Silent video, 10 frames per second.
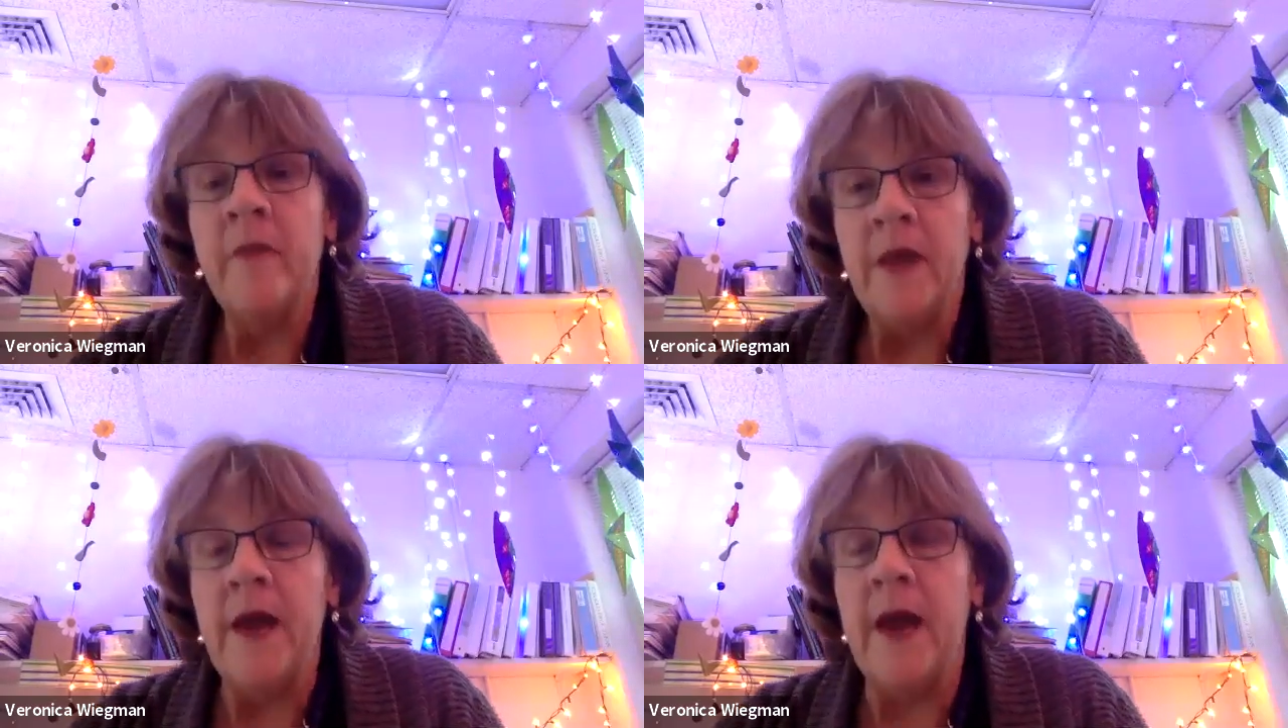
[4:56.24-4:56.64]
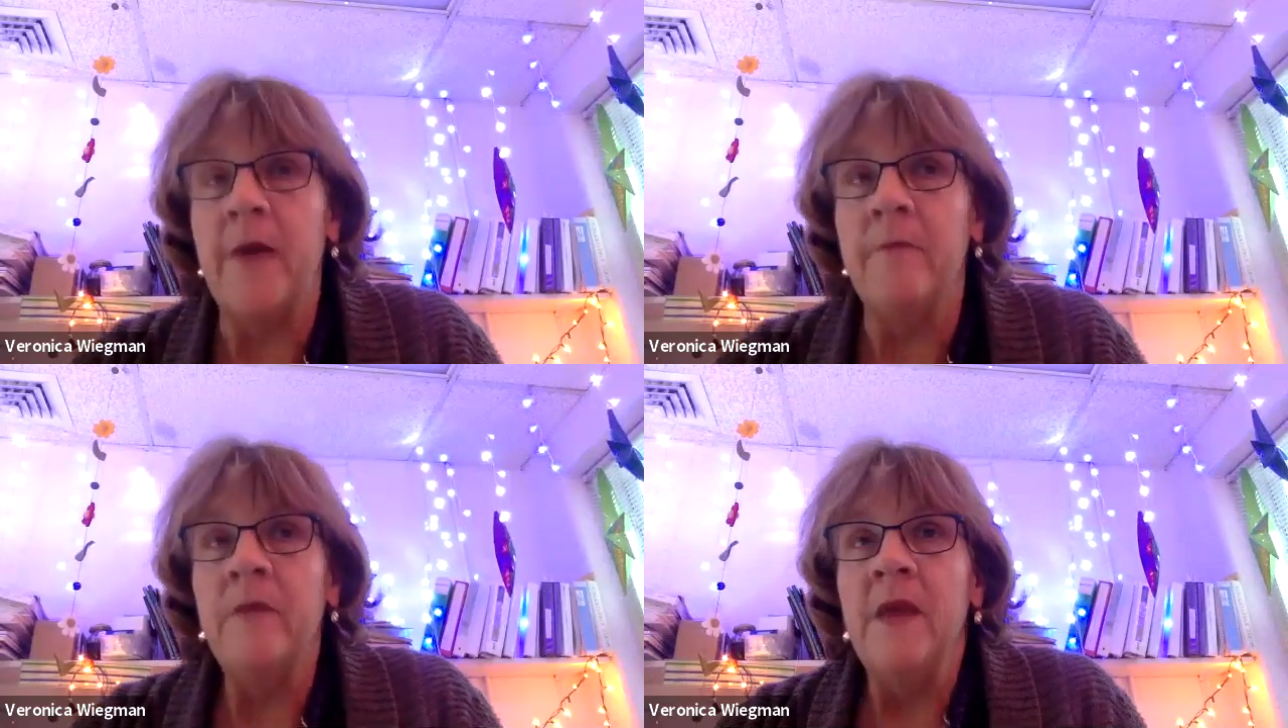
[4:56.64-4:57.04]
Yeah.
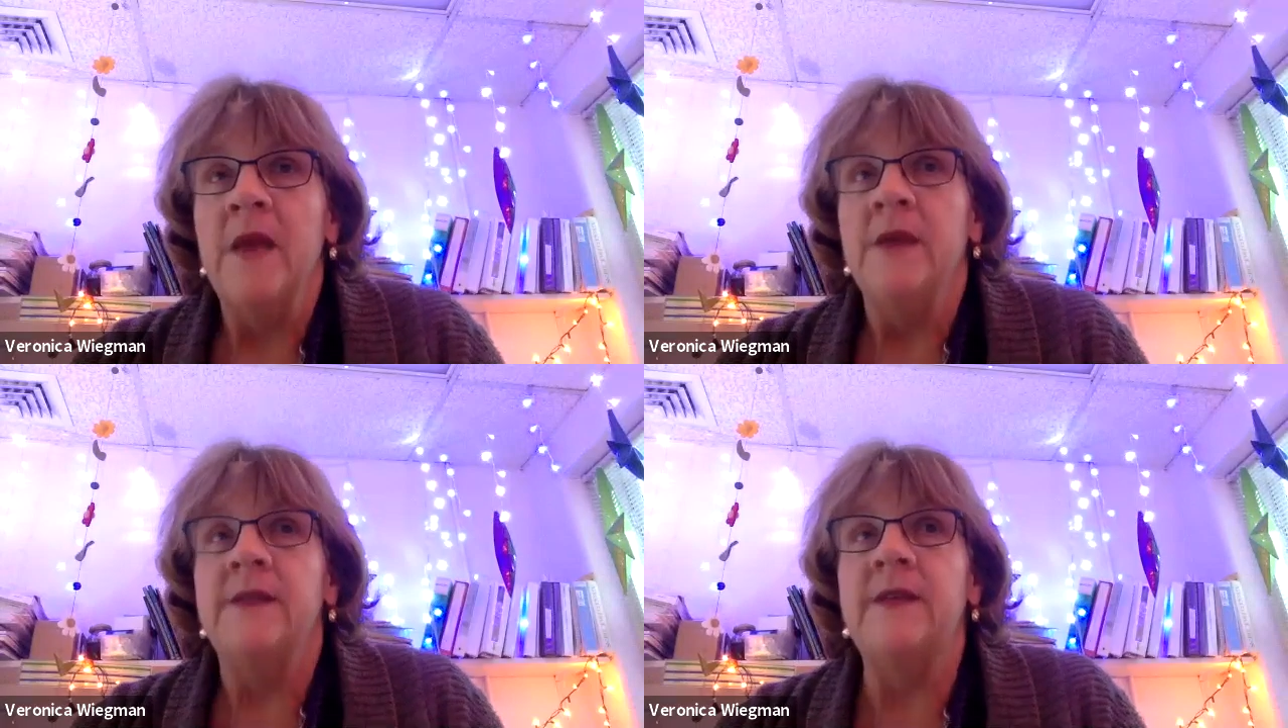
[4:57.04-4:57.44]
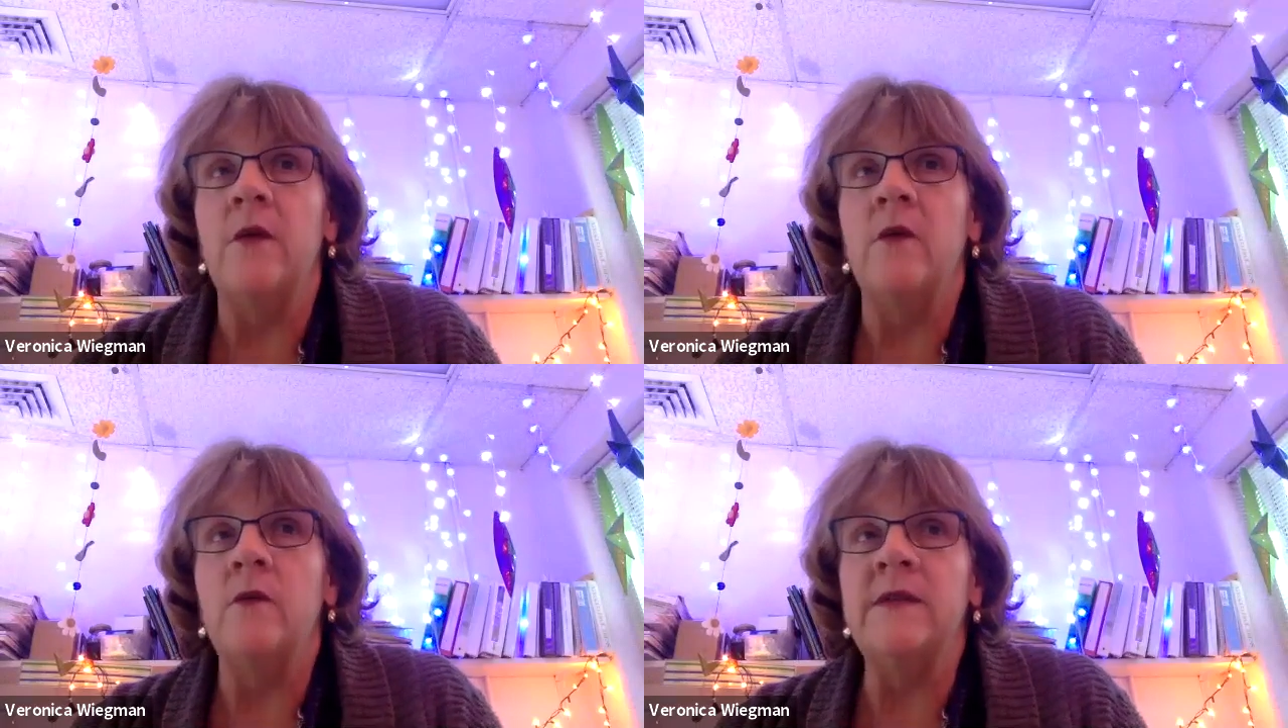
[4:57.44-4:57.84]

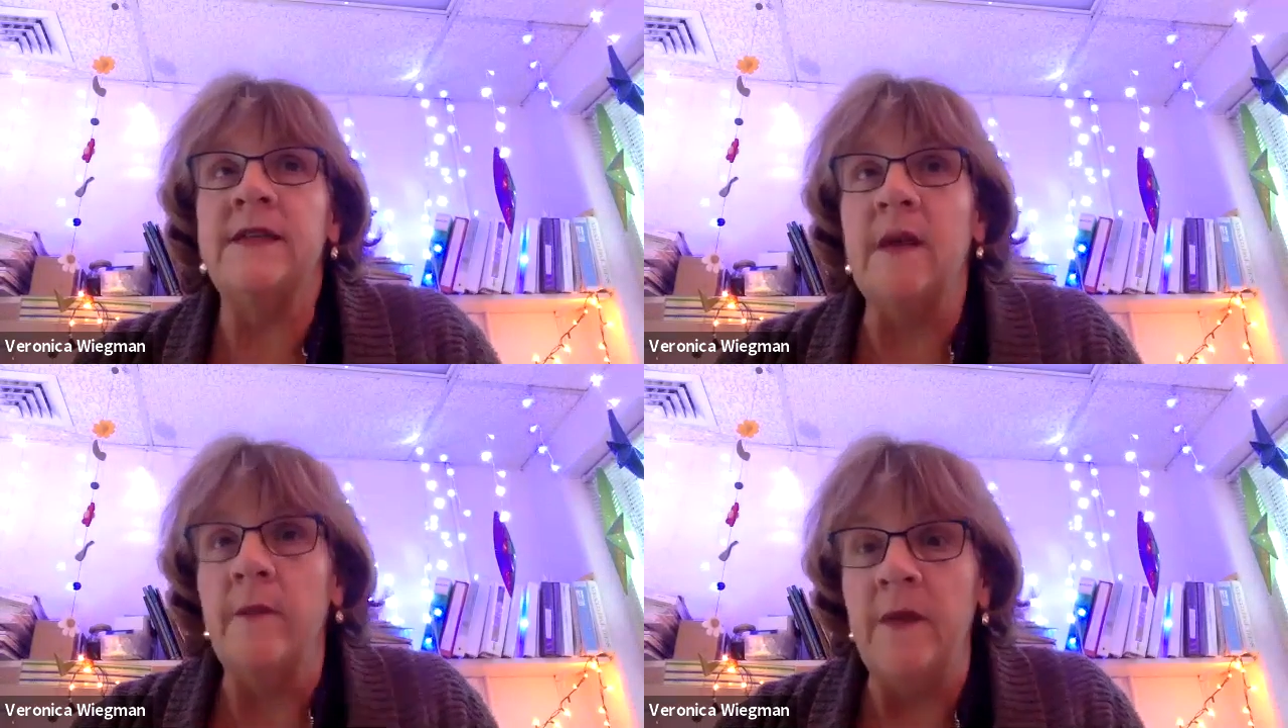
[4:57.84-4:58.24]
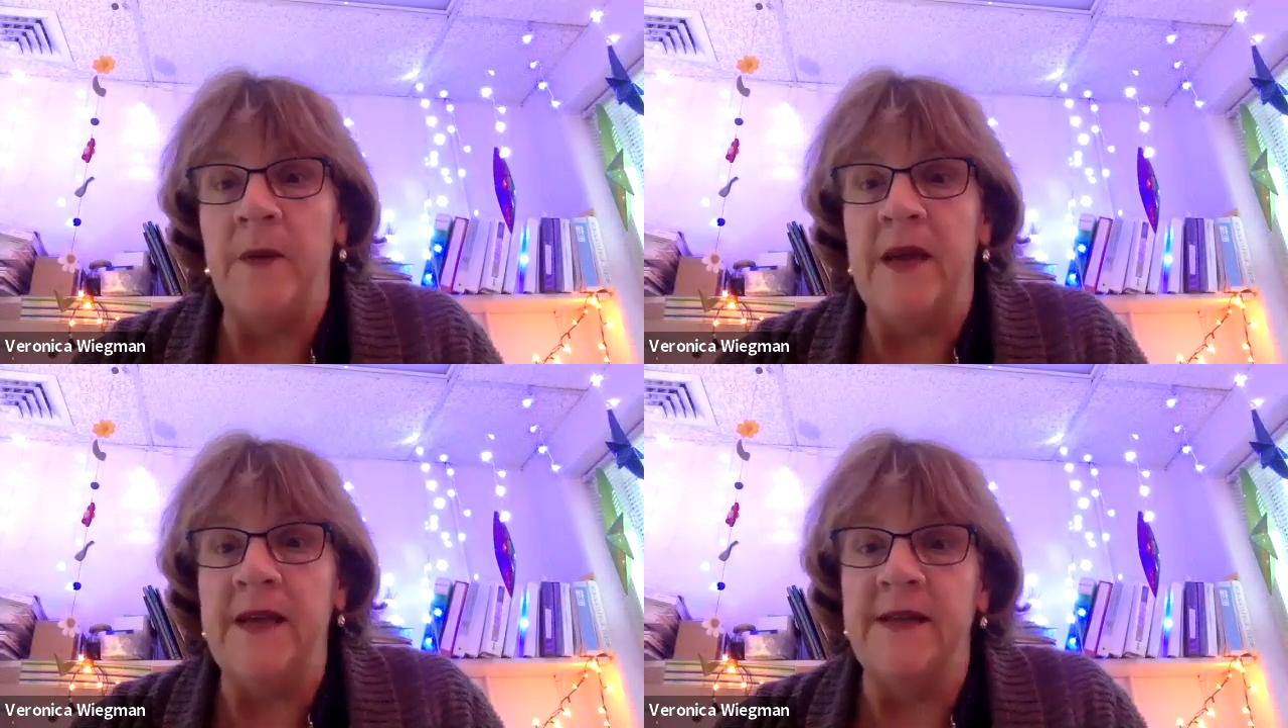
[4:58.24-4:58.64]
So some of the
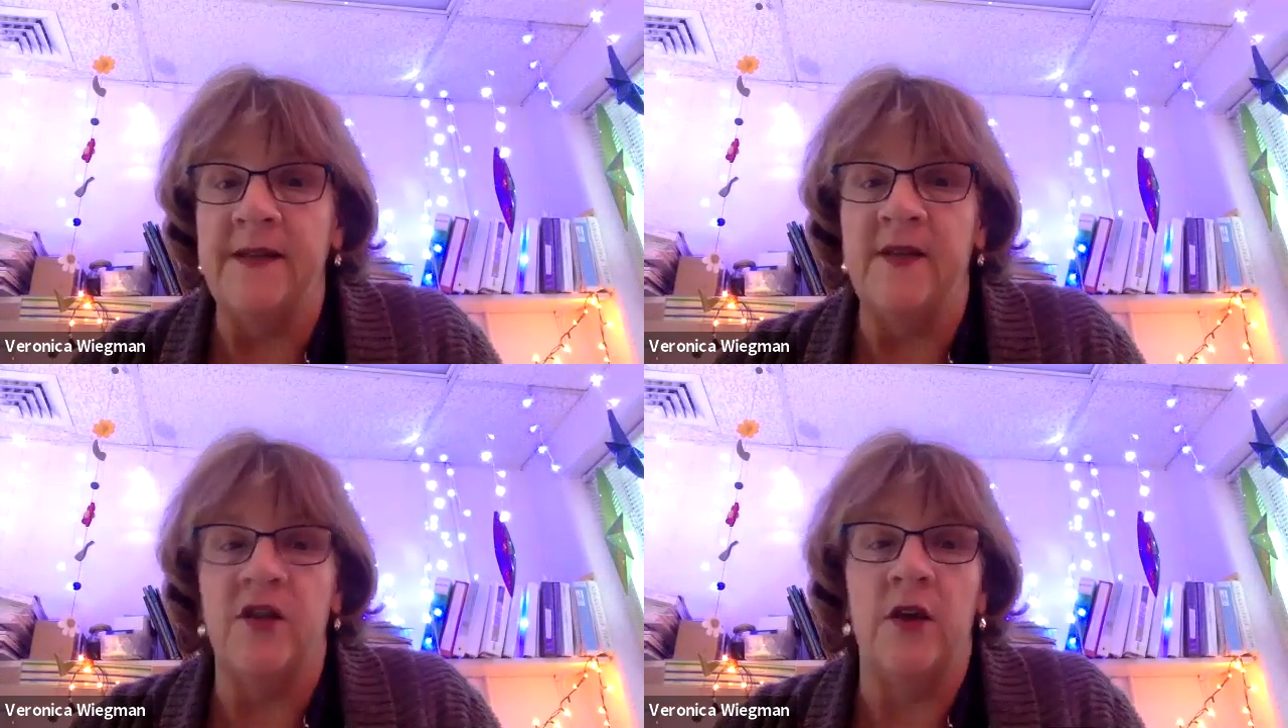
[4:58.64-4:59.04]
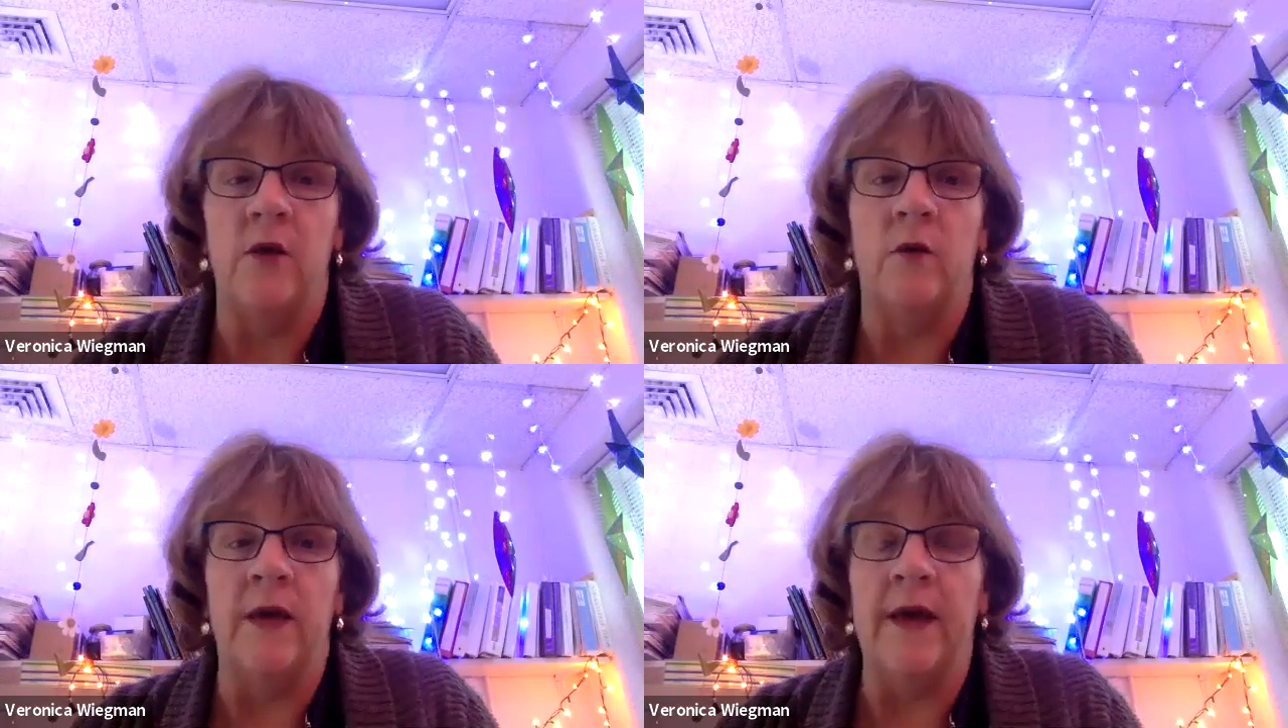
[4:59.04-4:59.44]
pieces too,